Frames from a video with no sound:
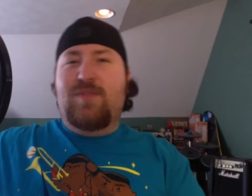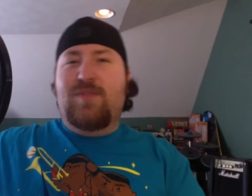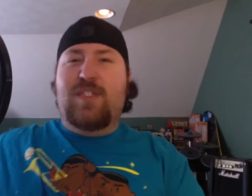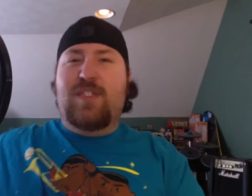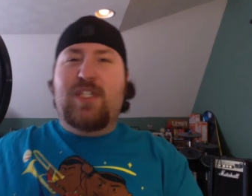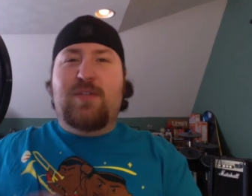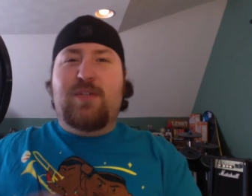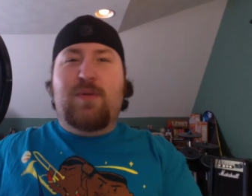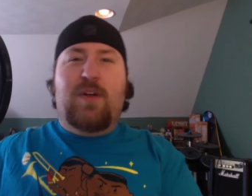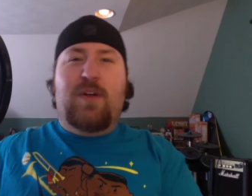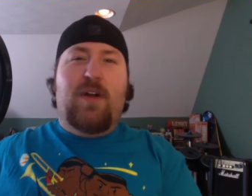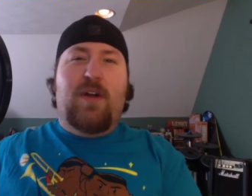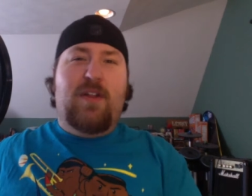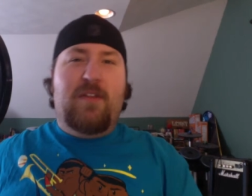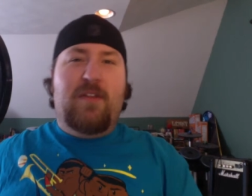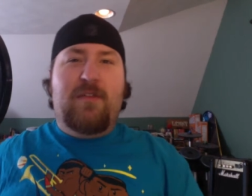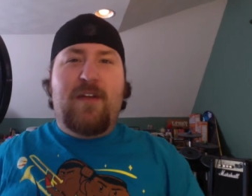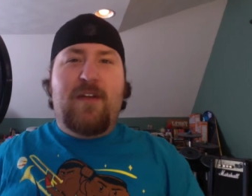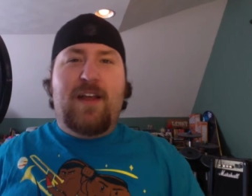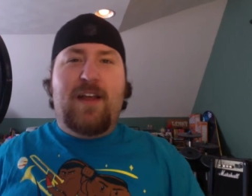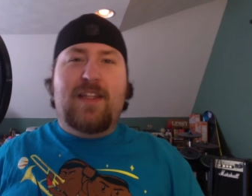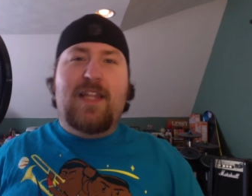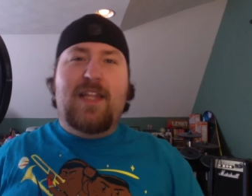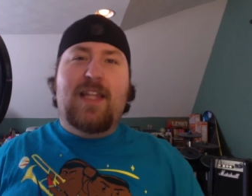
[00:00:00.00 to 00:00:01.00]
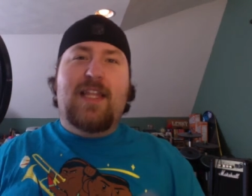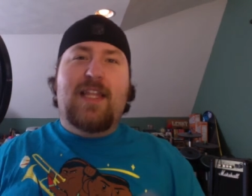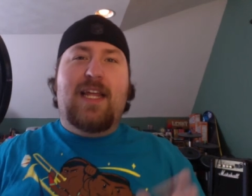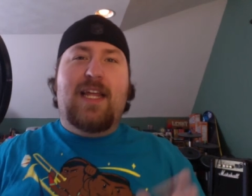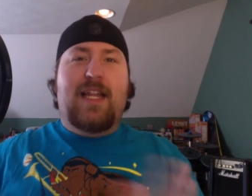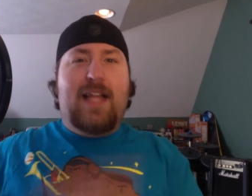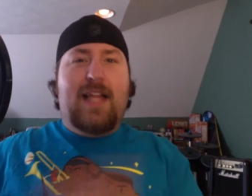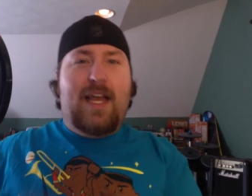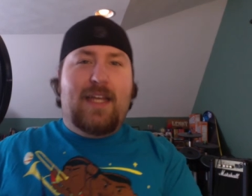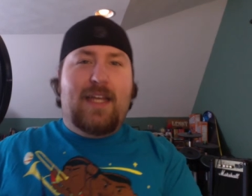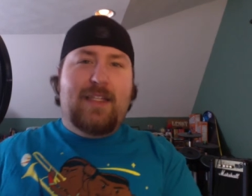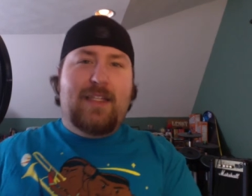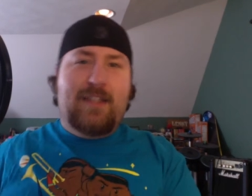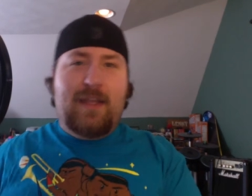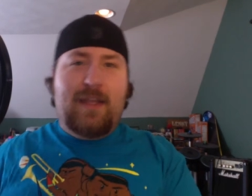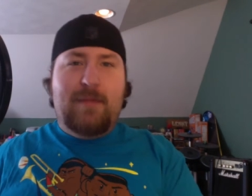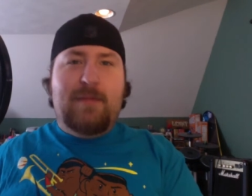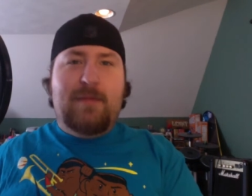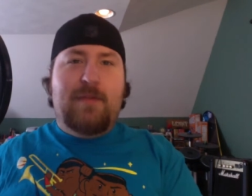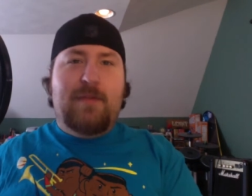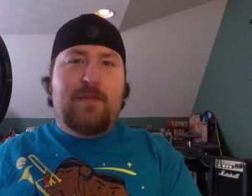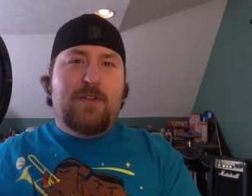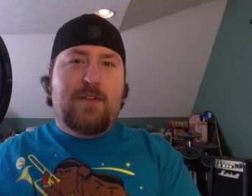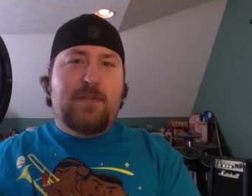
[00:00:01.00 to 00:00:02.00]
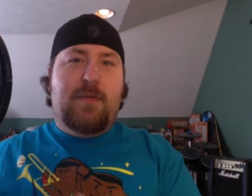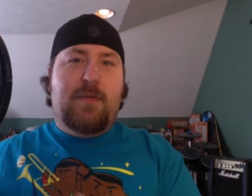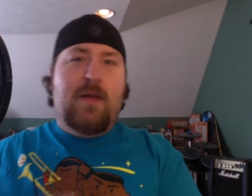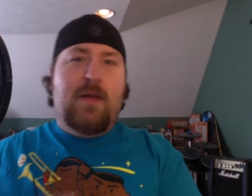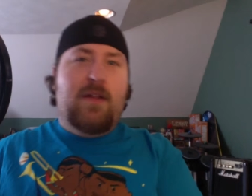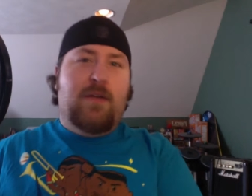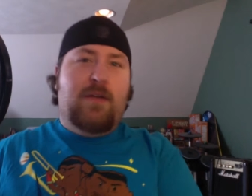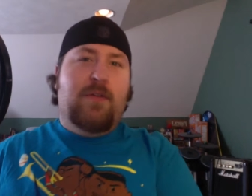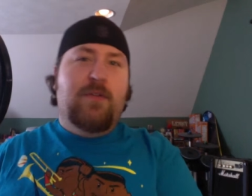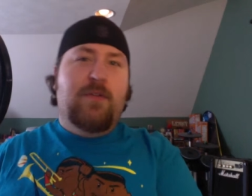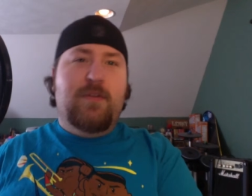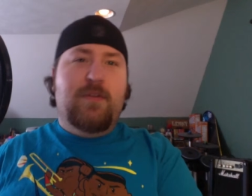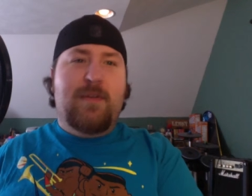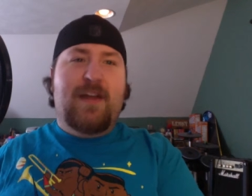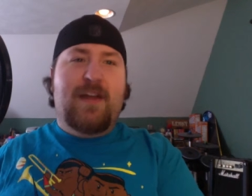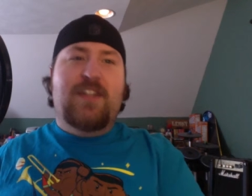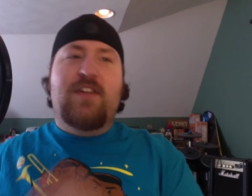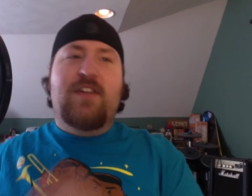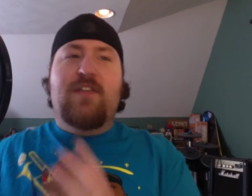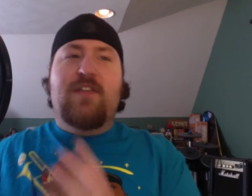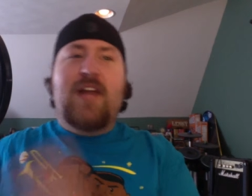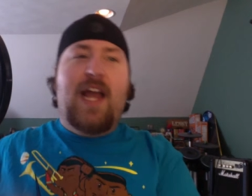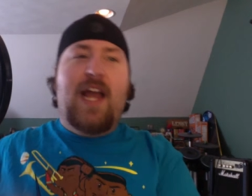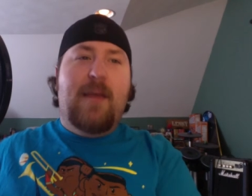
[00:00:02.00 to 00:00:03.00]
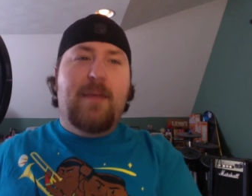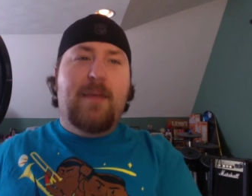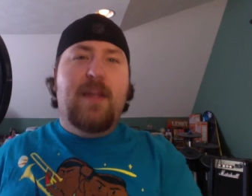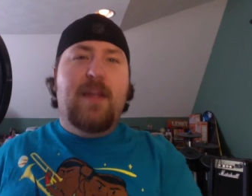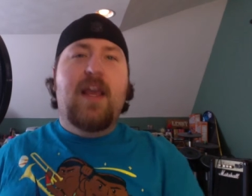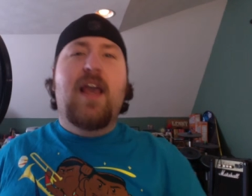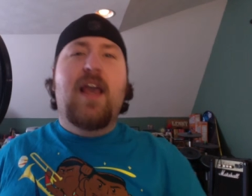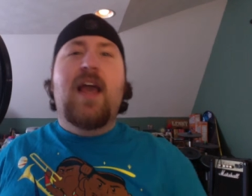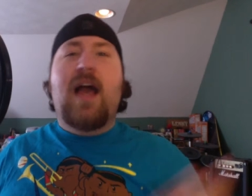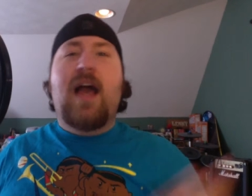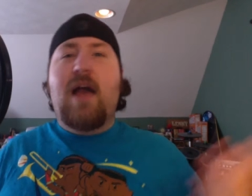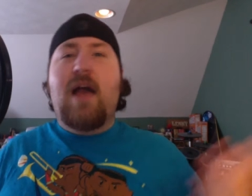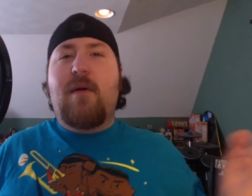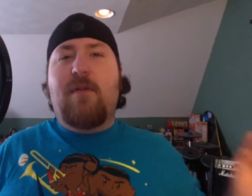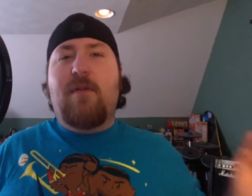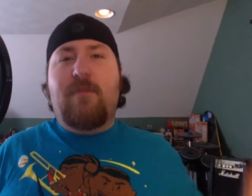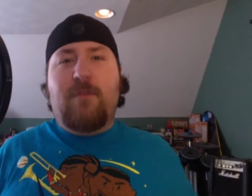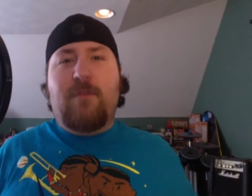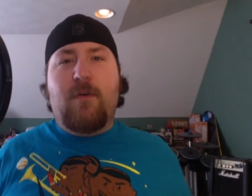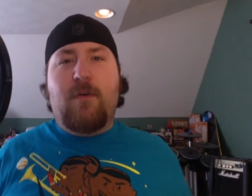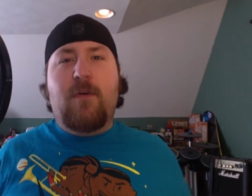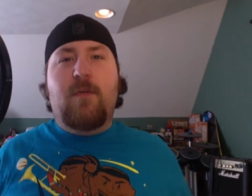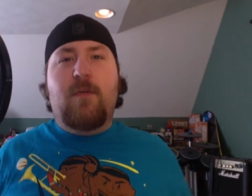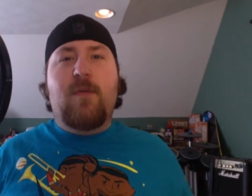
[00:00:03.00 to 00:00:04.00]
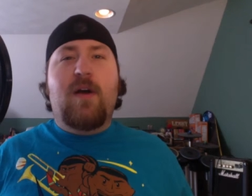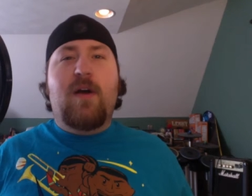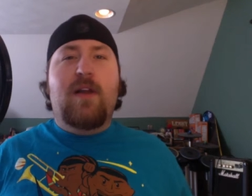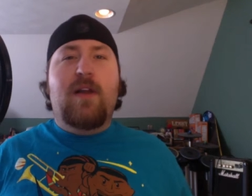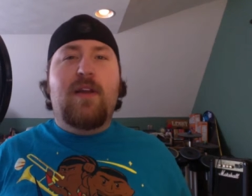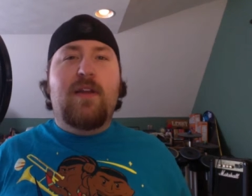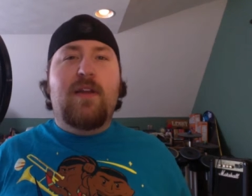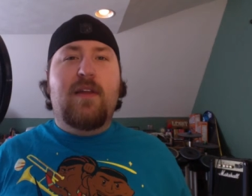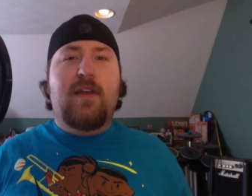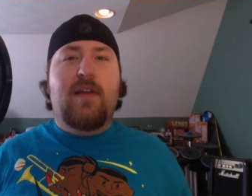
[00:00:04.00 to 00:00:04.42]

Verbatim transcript: disregard the fact that that Elias Sampson versus Apollo Crews match never happened. I went four and one.